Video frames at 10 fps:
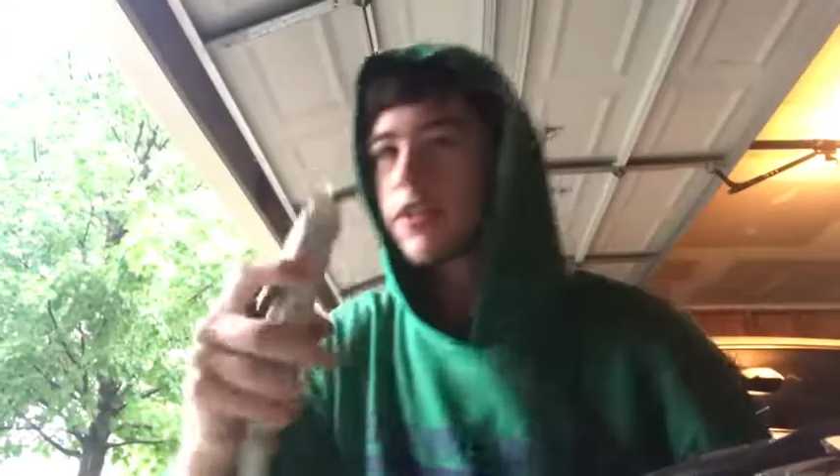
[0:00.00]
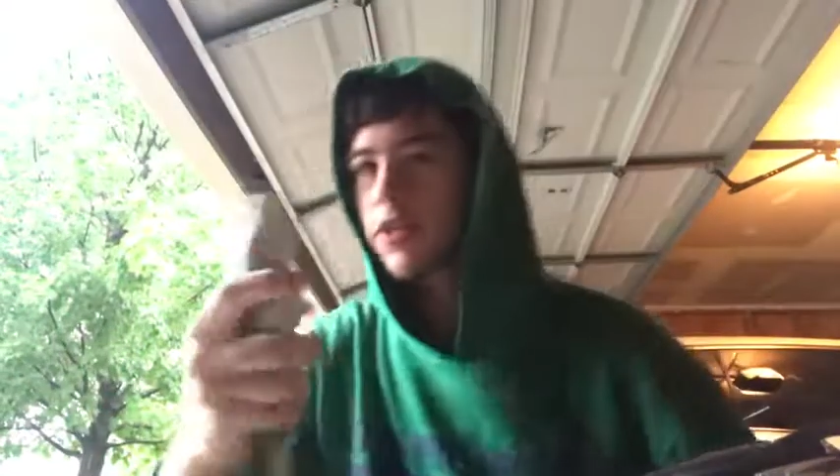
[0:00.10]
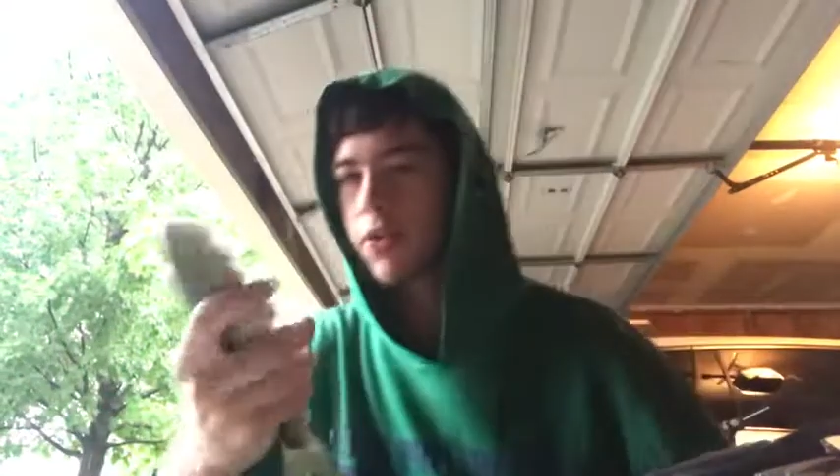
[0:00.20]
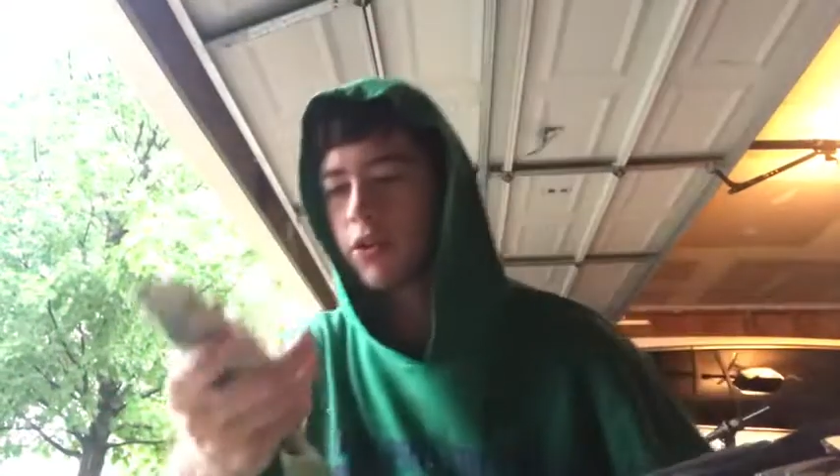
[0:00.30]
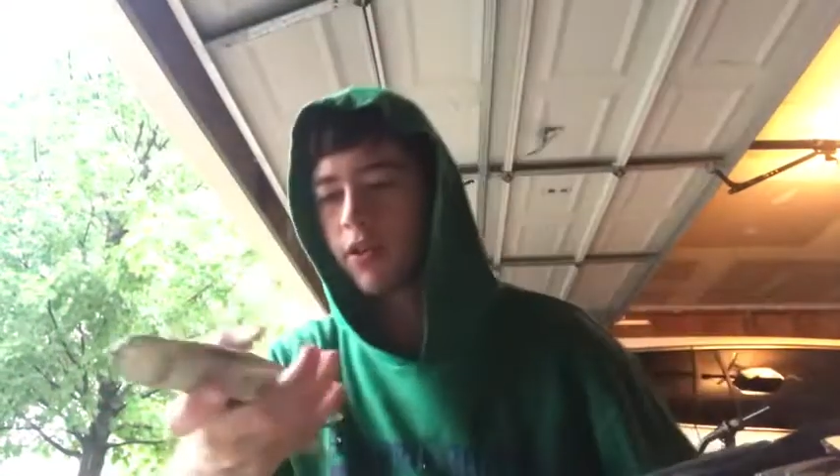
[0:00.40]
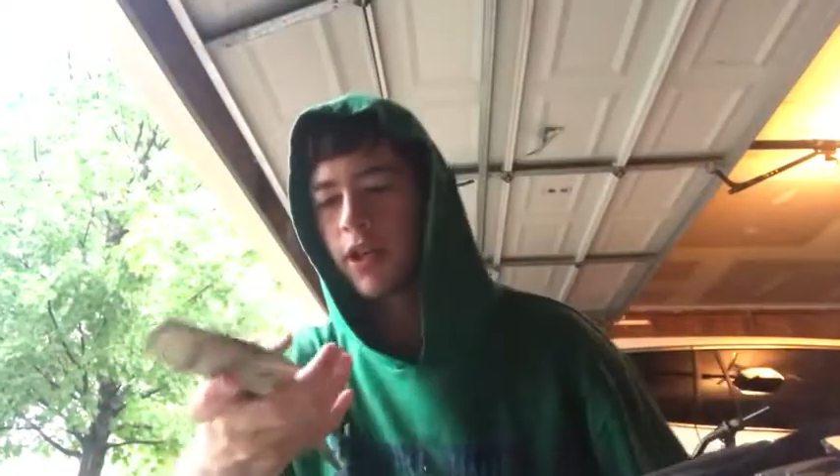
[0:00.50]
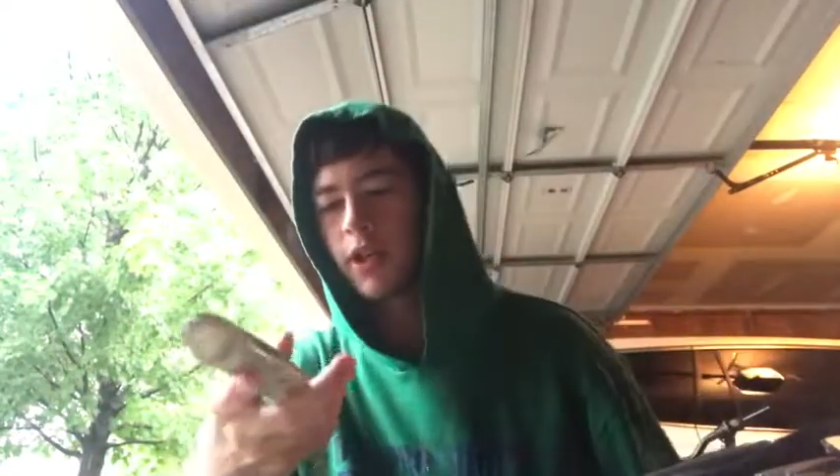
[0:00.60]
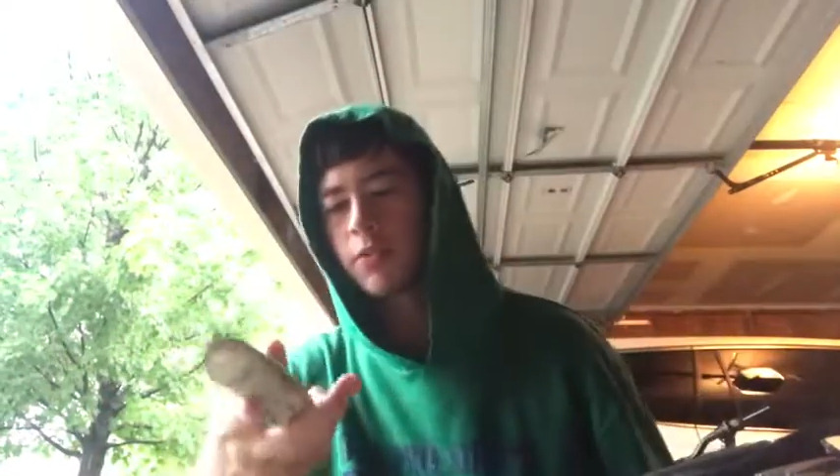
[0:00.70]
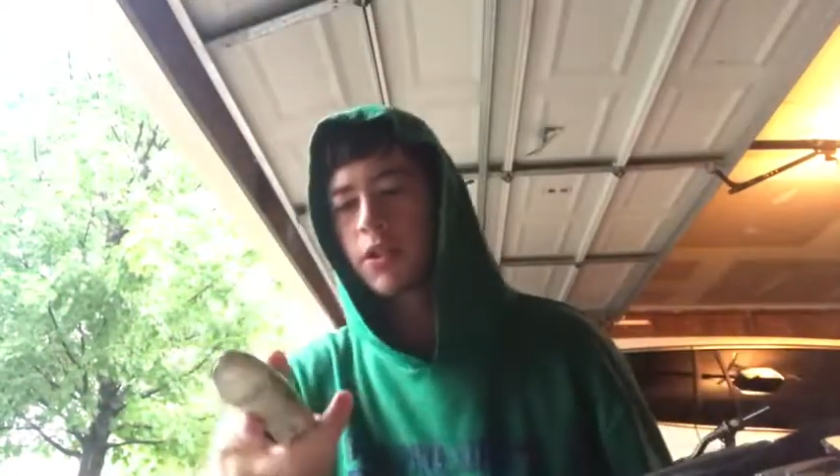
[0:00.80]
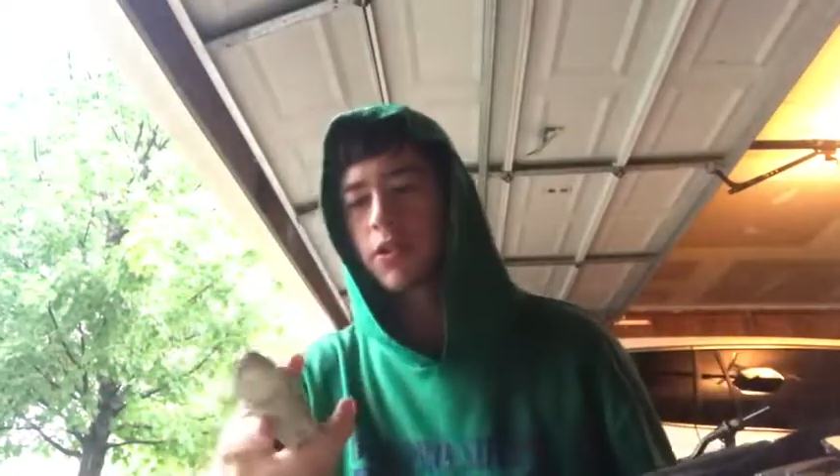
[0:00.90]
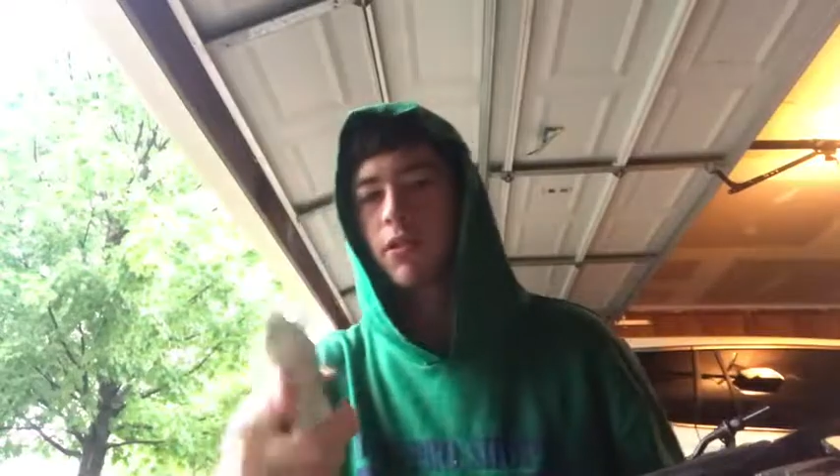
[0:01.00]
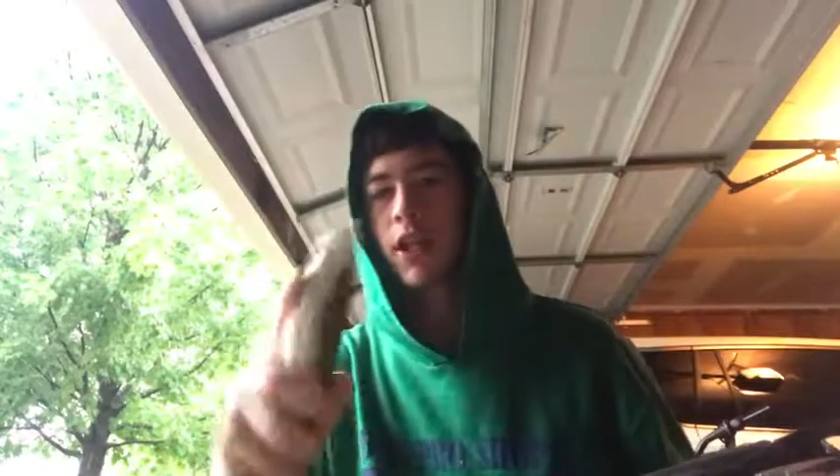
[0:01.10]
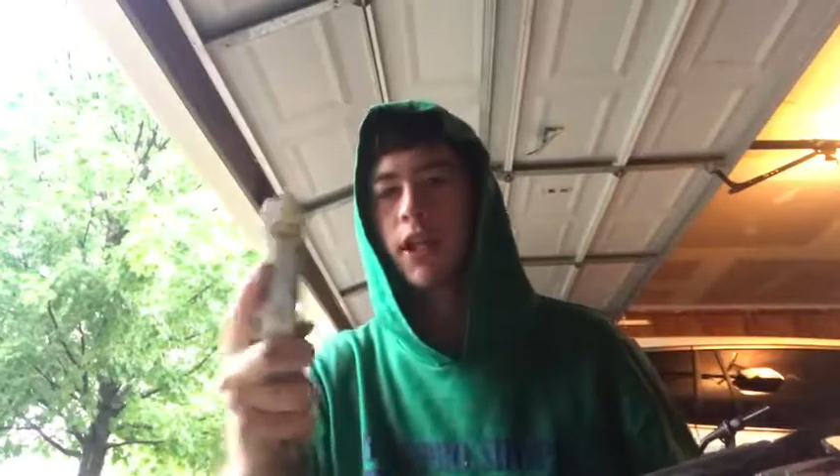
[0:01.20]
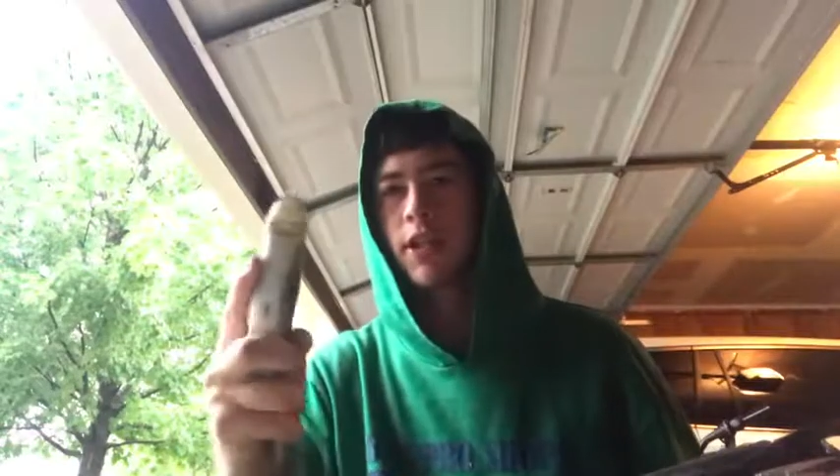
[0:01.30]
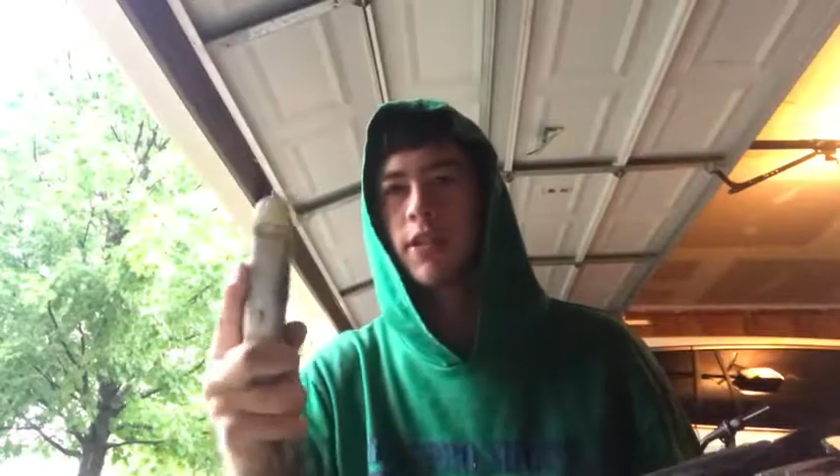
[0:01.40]
so when you hit it with the
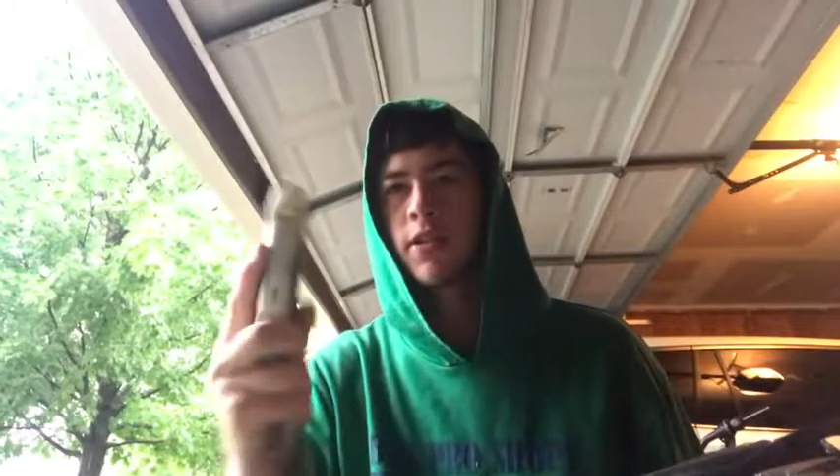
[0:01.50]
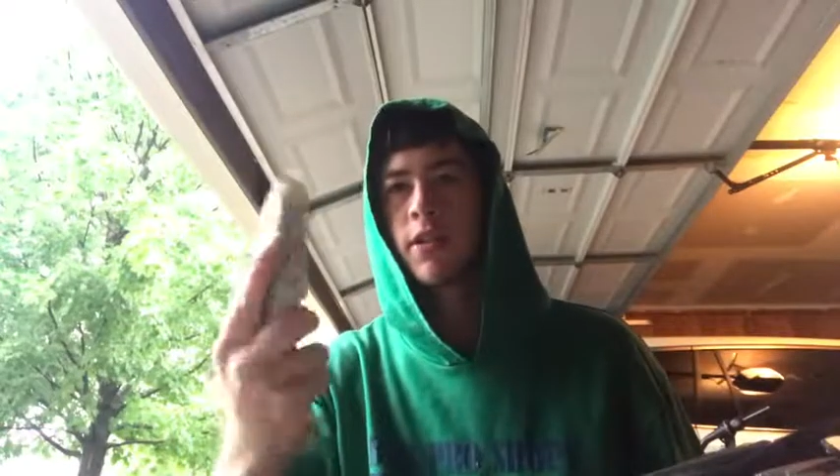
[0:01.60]
rod, it